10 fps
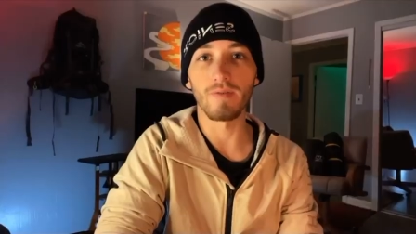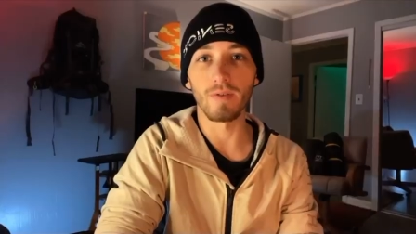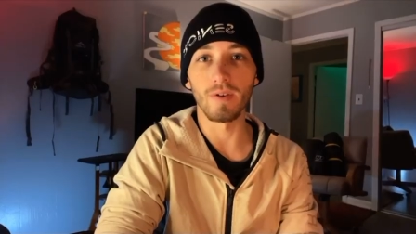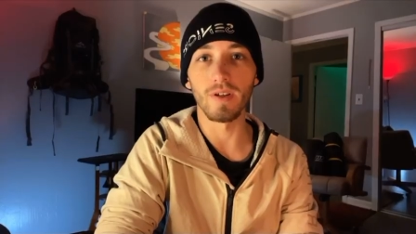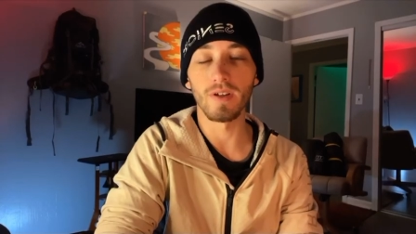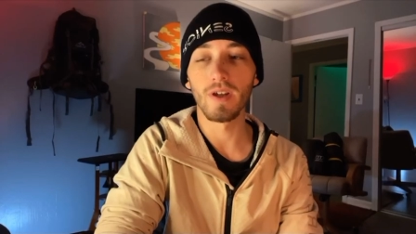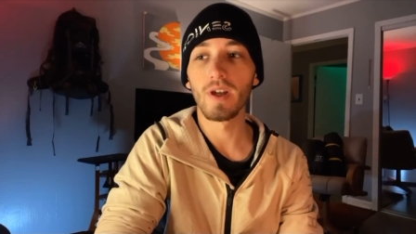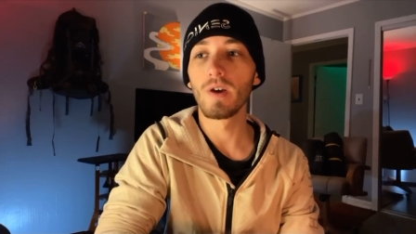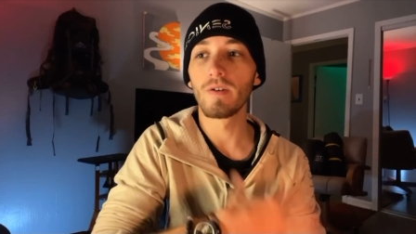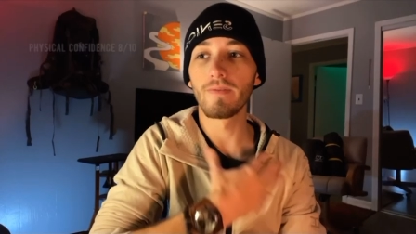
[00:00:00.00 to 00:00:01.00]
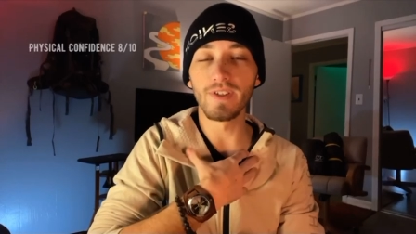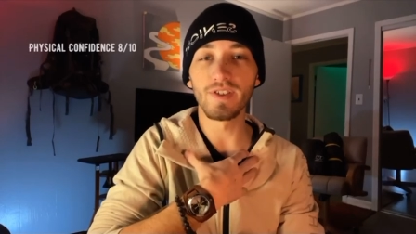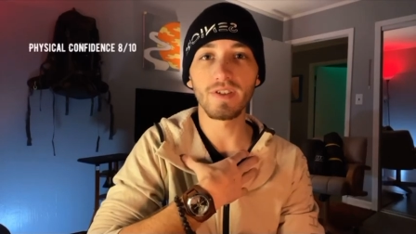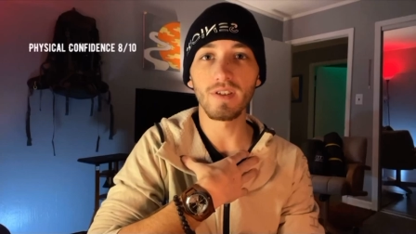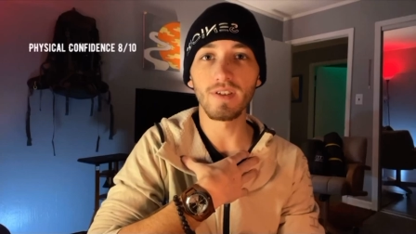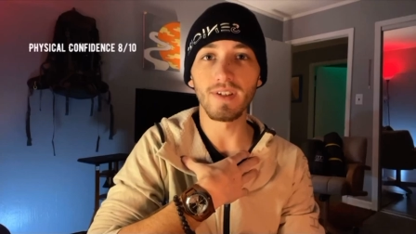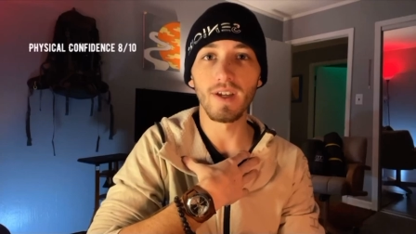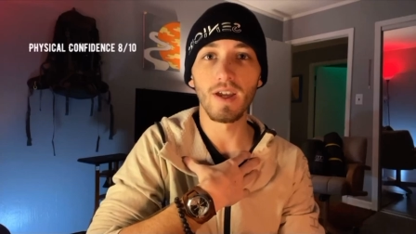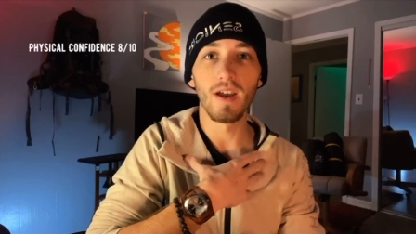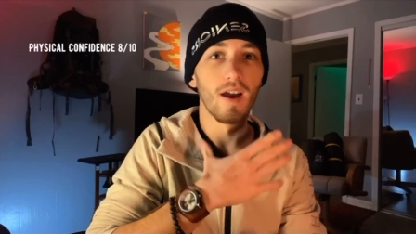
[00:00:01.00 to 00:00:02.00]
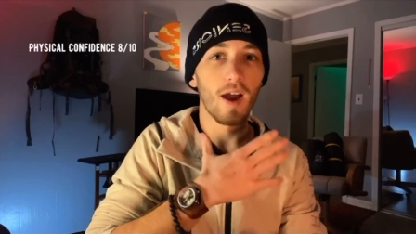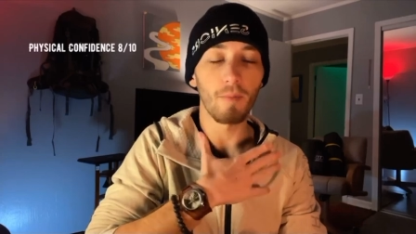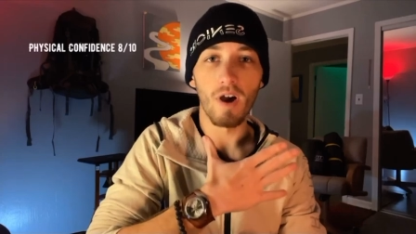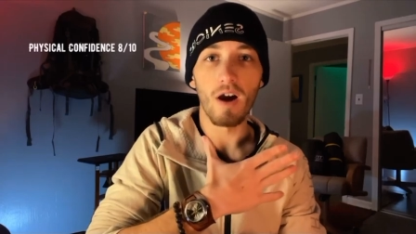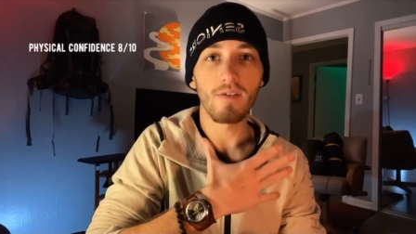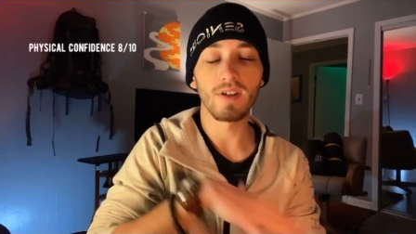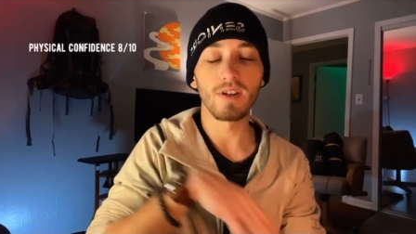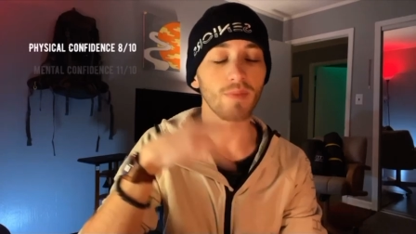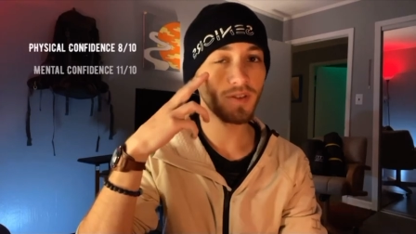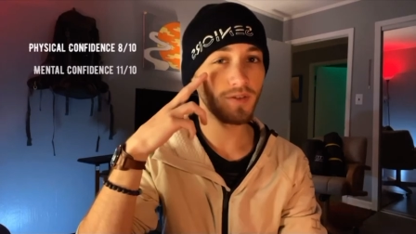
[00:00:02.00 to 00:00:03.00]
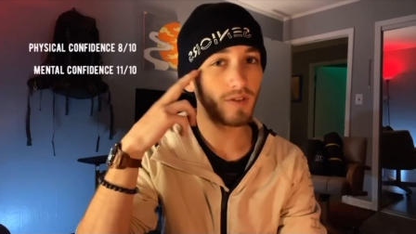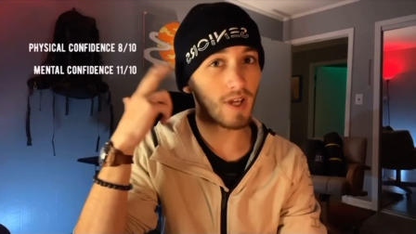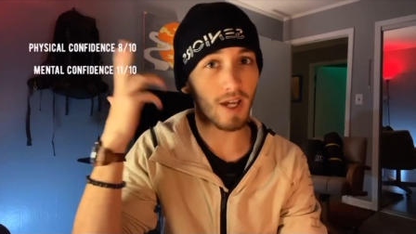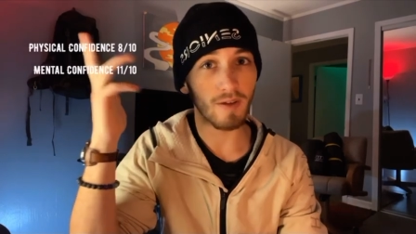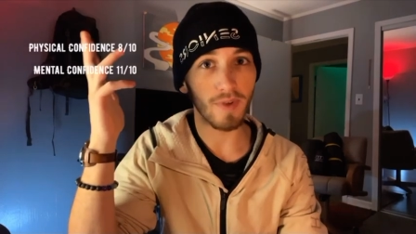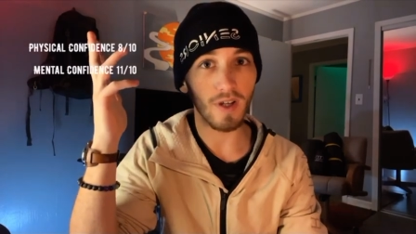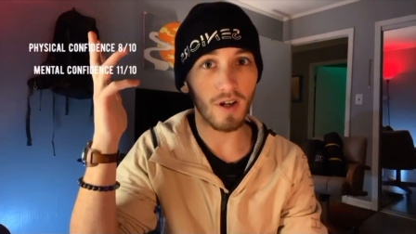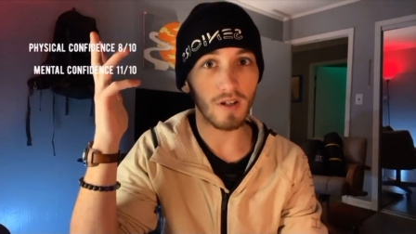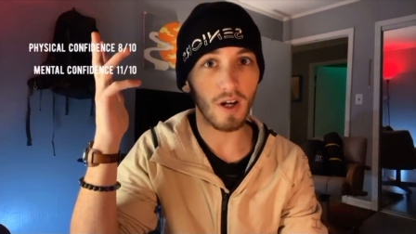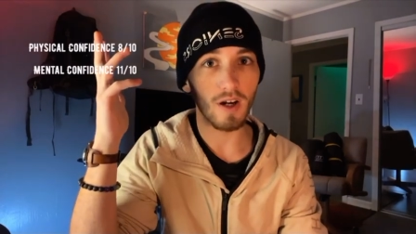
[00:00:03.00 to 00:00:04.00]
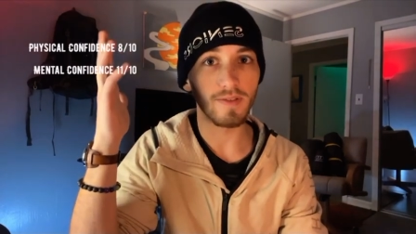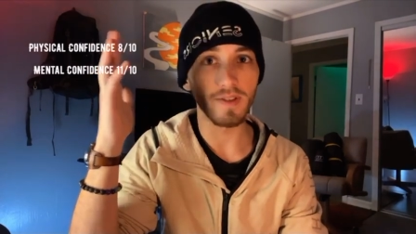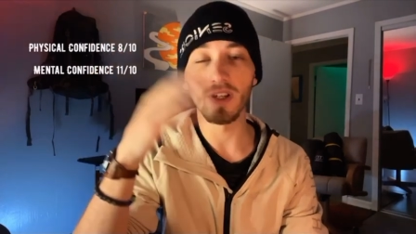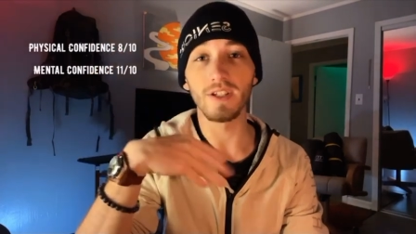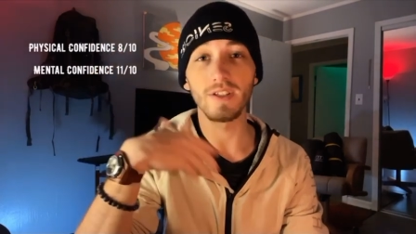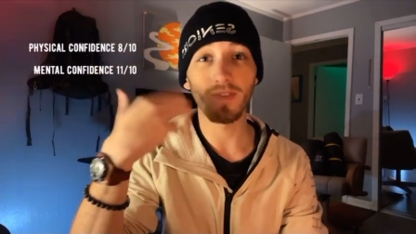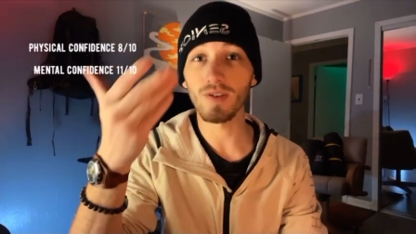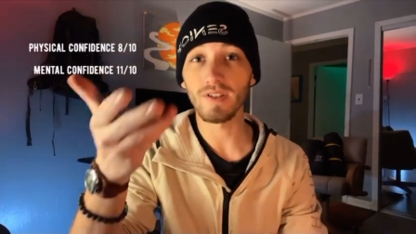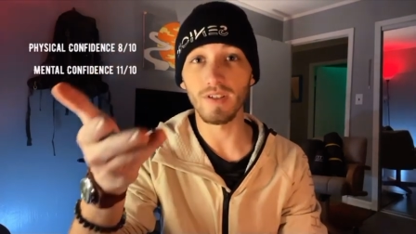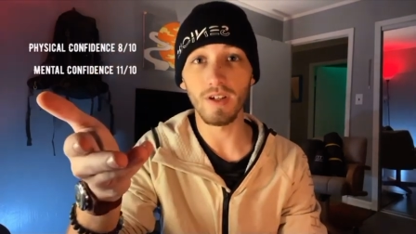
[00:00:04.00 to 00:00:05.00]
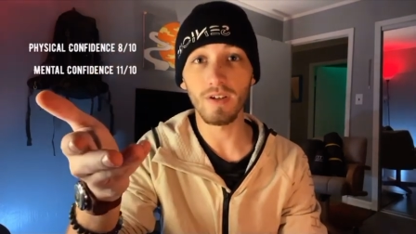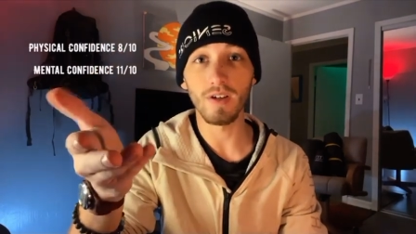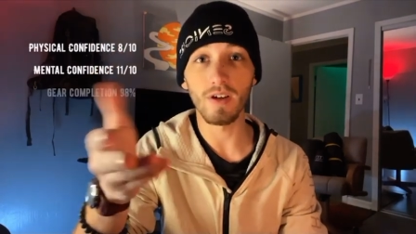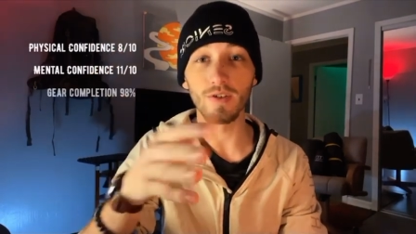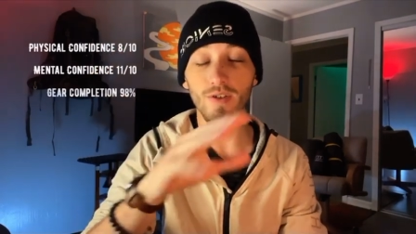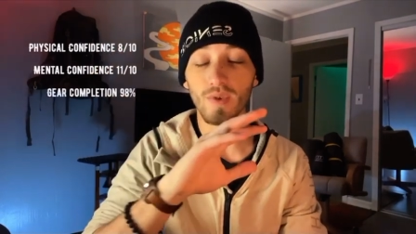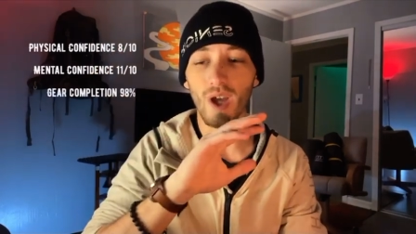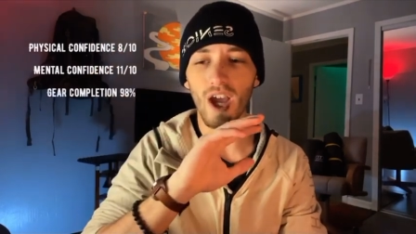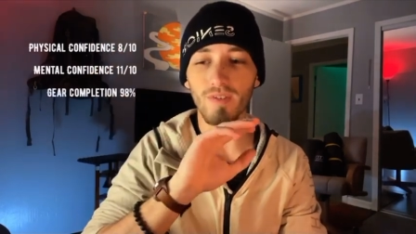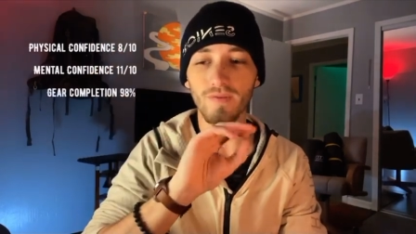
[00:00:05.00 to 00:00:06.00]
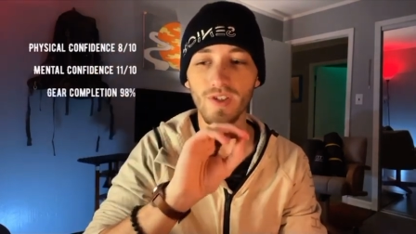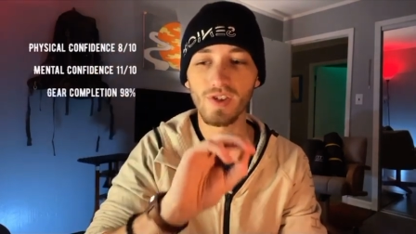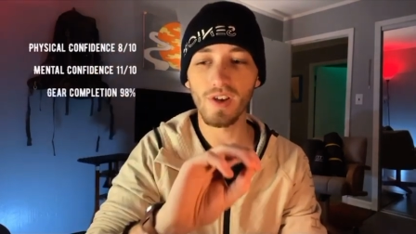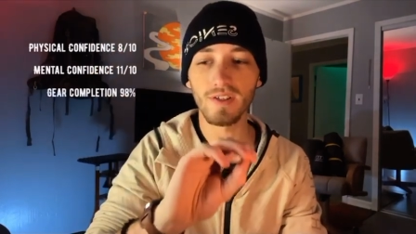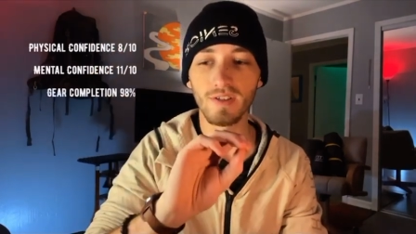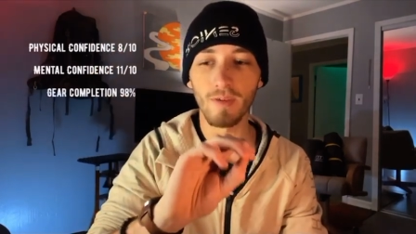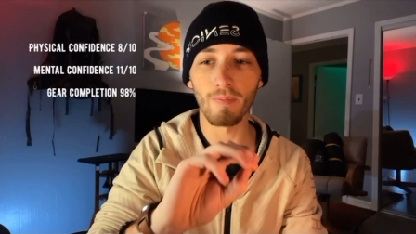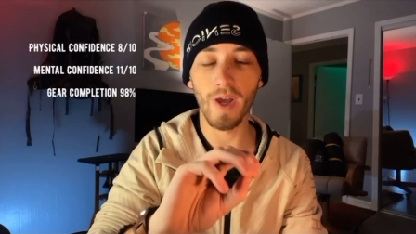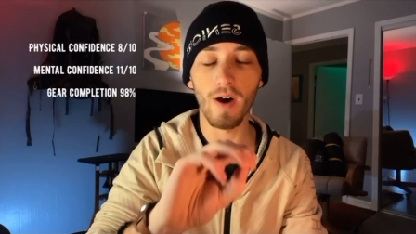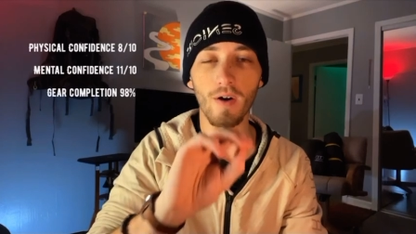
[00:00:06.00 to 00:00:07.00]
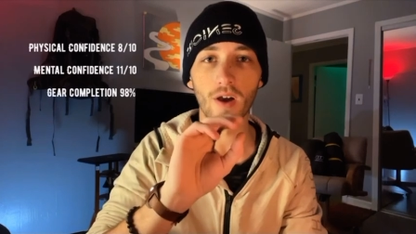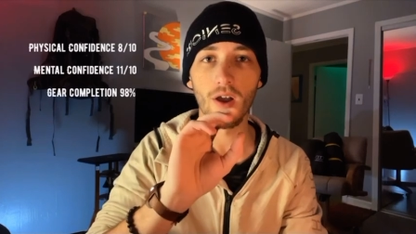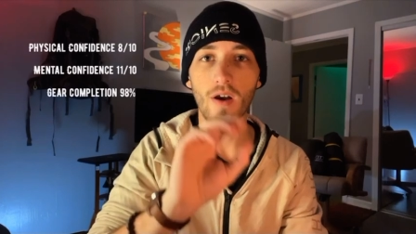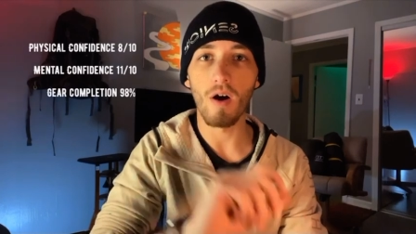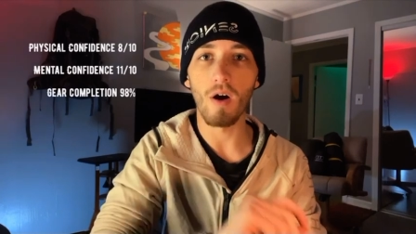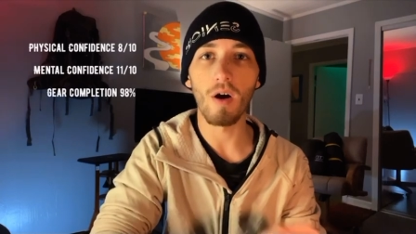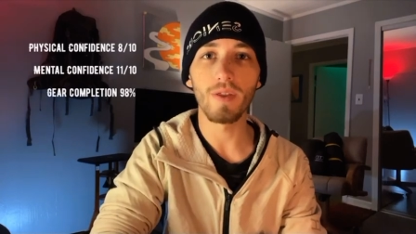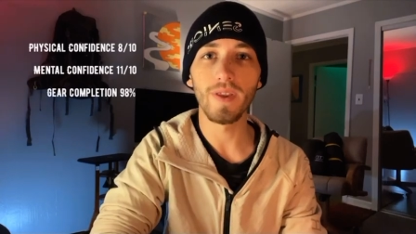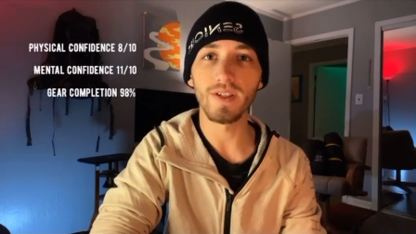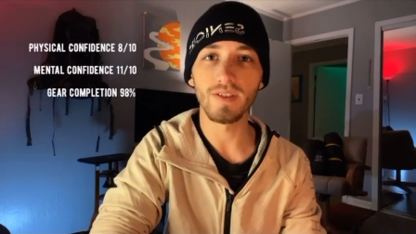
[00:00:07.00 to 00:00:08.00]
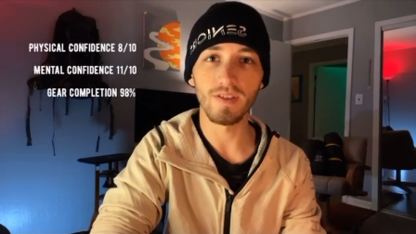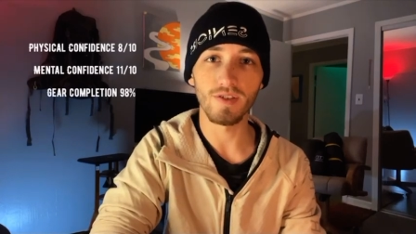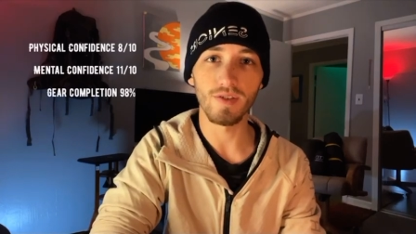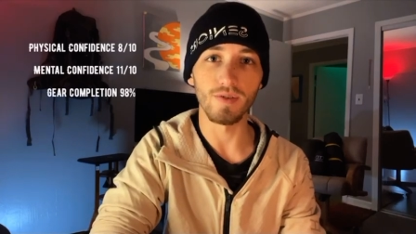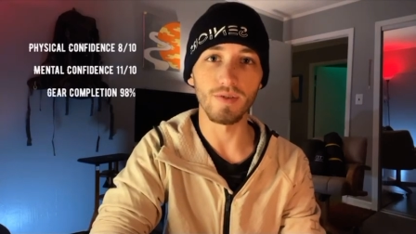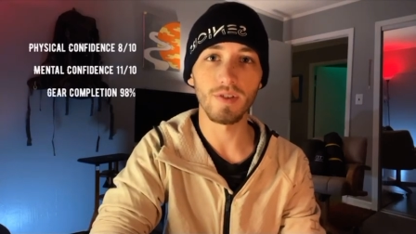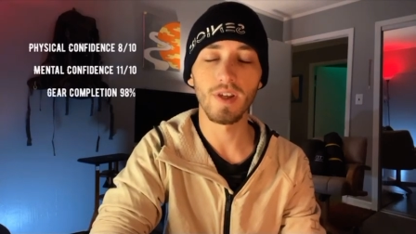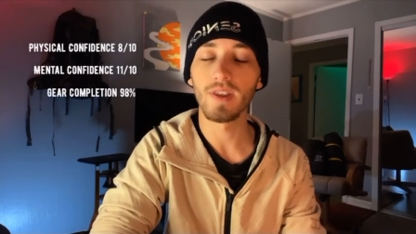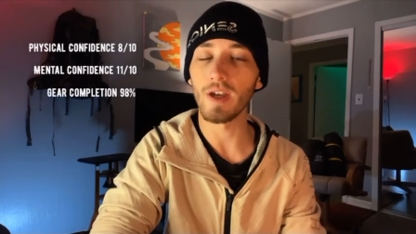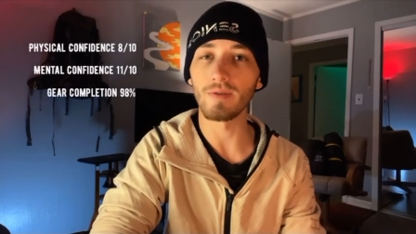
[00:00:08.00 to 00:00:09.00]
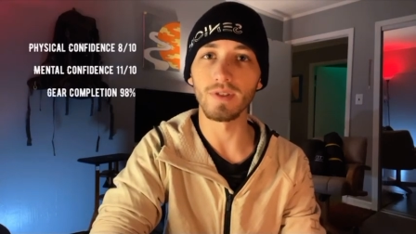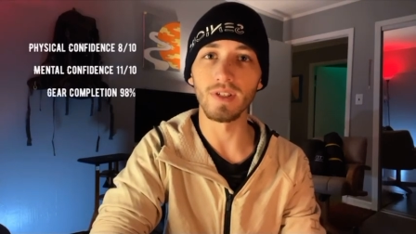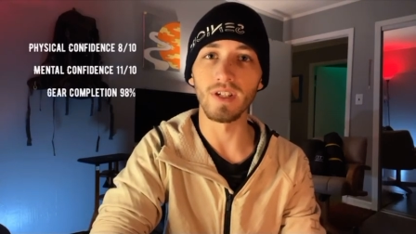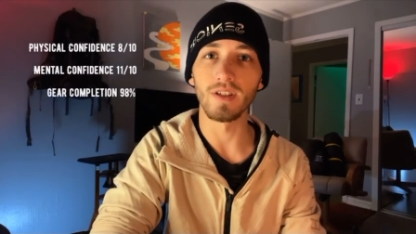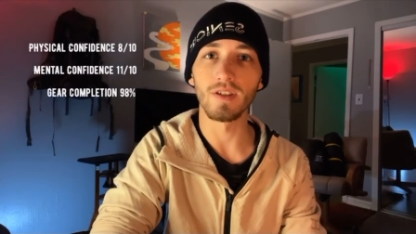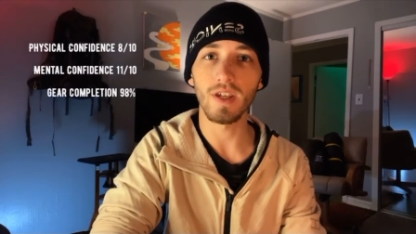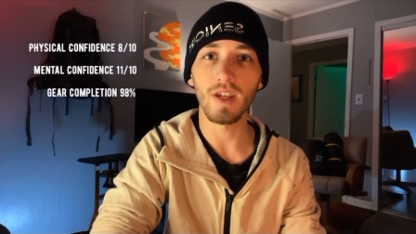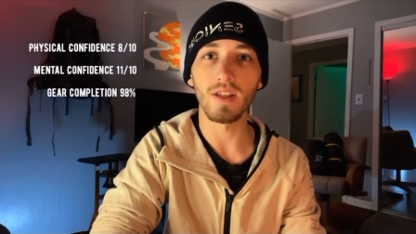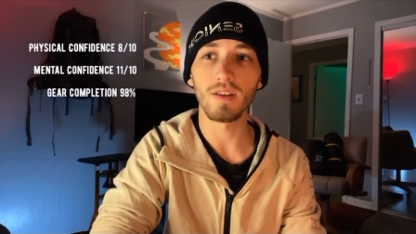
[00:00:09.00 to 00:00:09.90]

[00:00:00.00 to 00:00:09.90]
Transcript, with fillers: for it. Physically, I'm confident. Mentally, I am beyond confident. And as far as the gear goes, we have just about all of the essentials that we'll need to hit